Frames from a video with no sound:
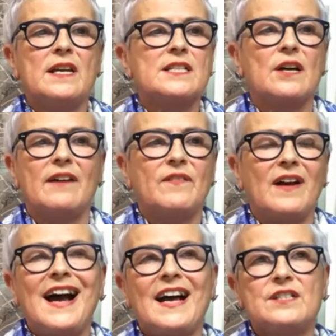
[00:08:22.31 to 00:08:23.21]
So
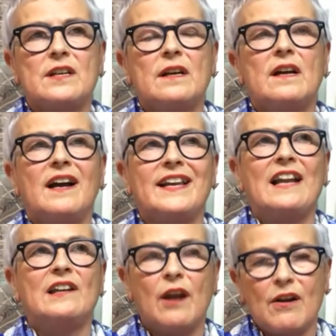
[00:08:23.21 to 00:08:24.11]
I
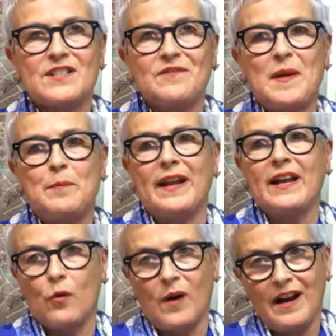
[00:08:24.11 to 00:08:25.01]
get lots of people
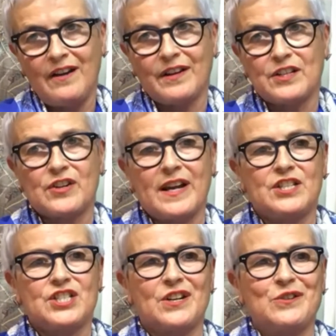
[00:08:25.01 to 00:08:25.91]
inquiring at
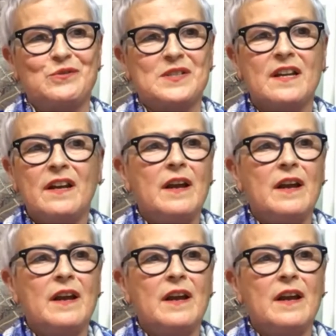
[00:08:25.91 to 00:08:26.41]
trade shows,